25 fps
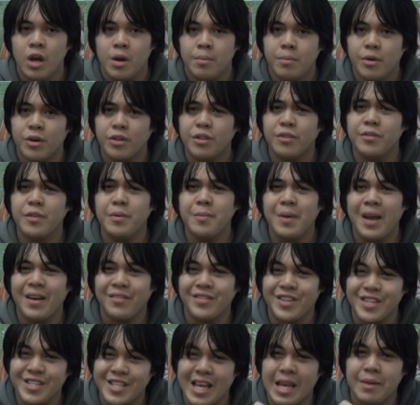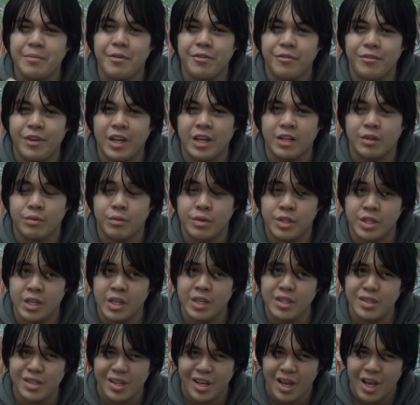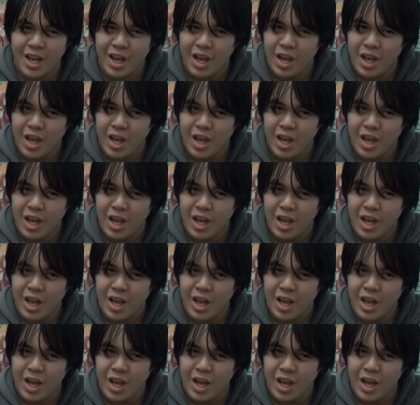Both of them have the same effect, which is